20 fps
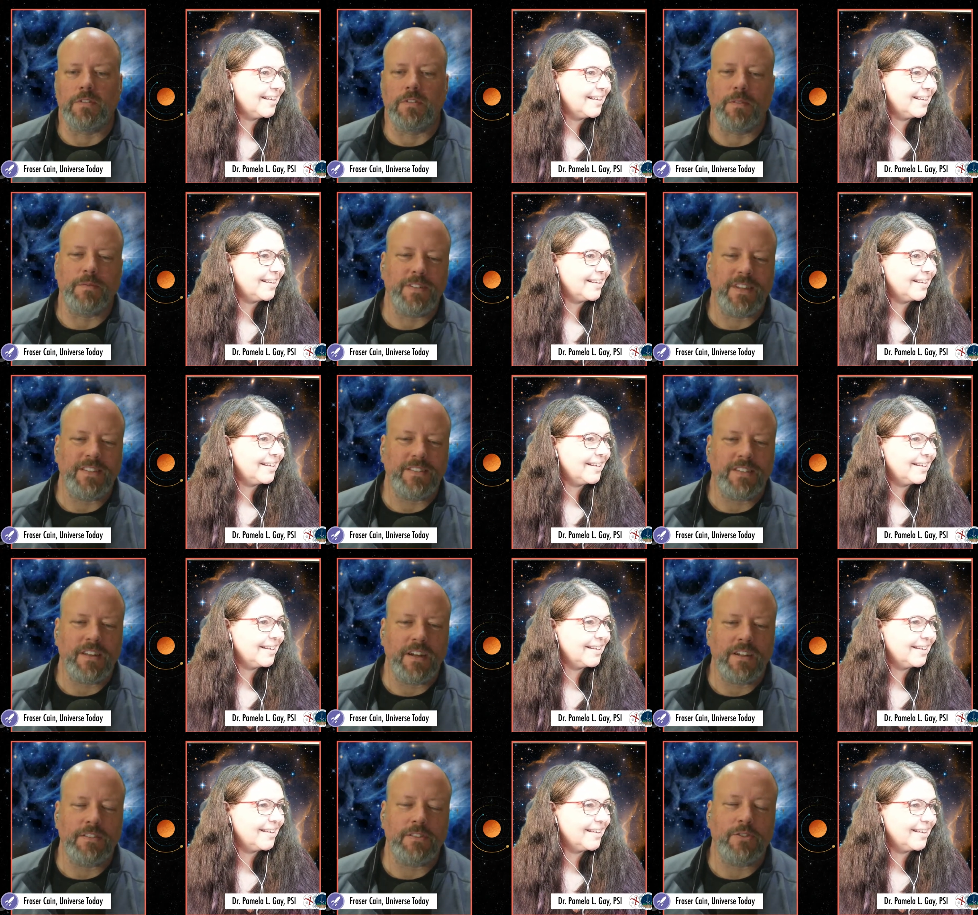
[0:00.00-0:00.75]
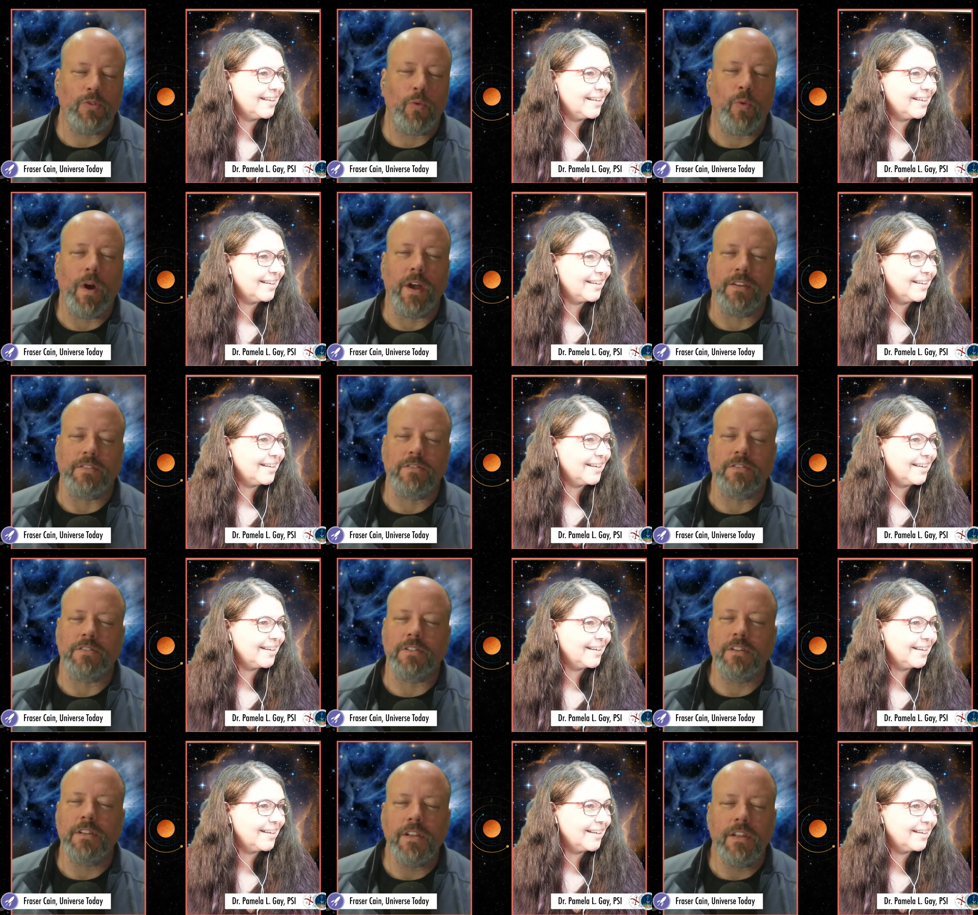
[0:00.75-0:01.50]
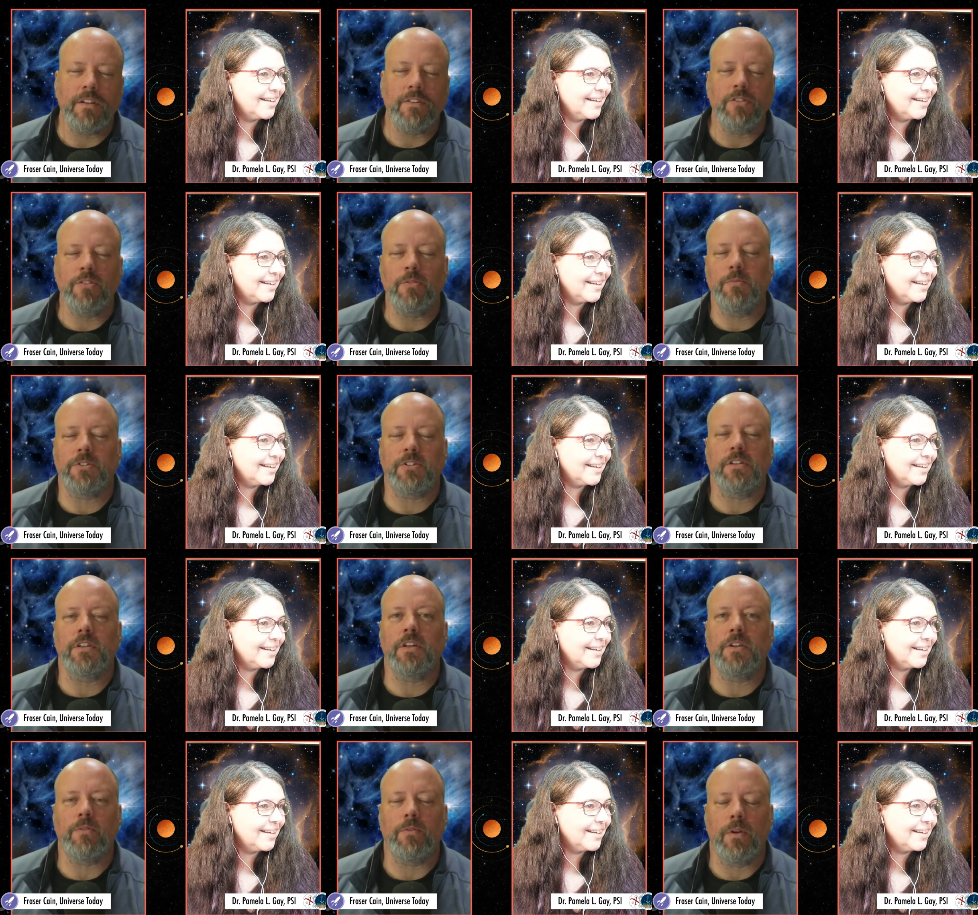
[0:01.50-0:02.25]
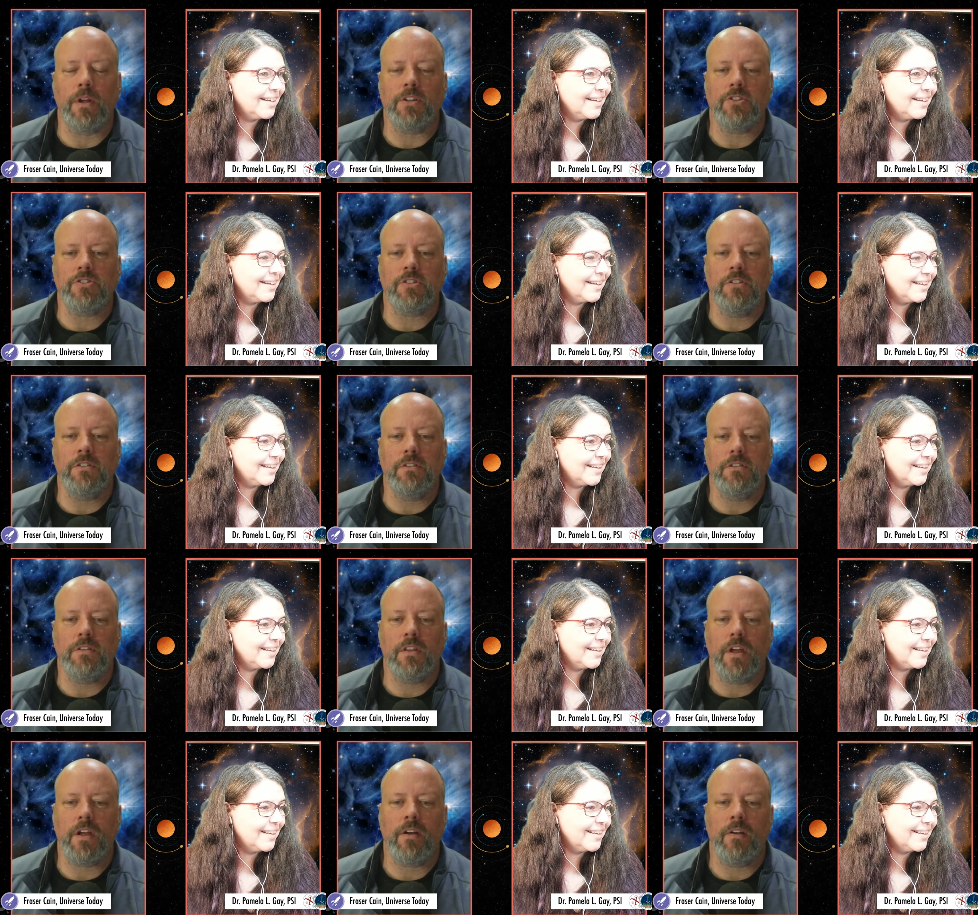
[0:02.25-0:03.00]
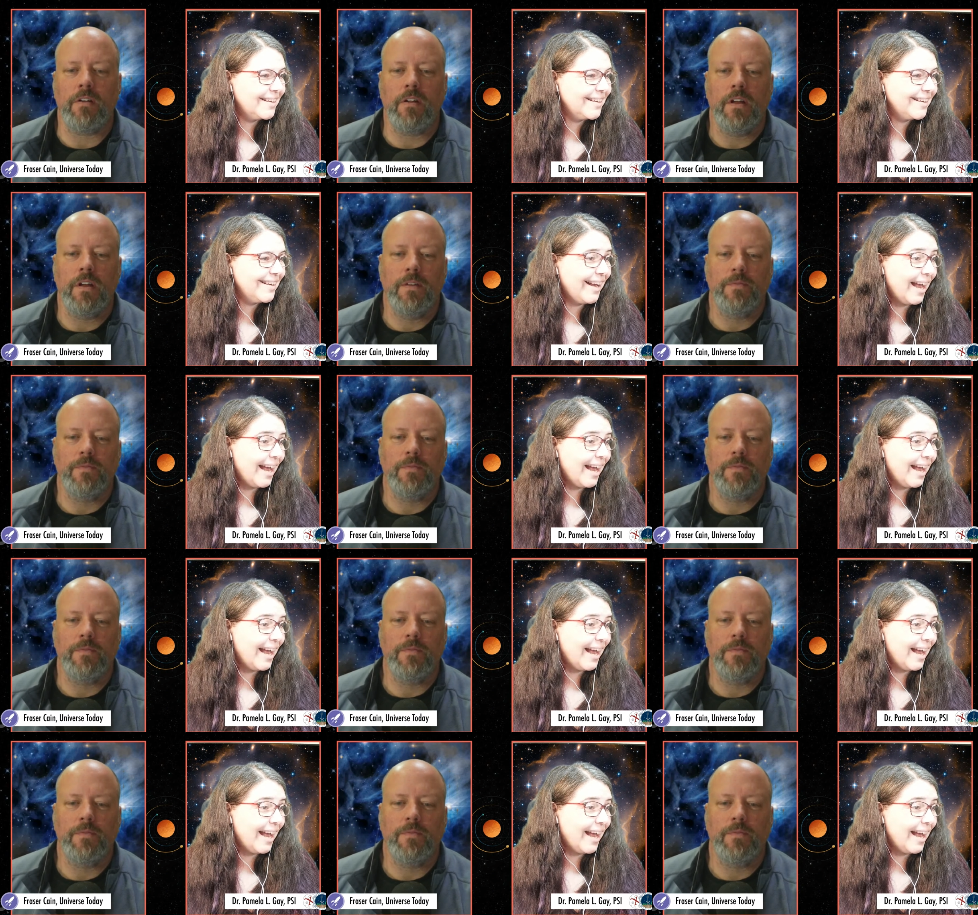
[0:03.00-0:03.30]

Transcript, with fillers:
Speaker 1: So I say science twice. There's a little too much alliteration there.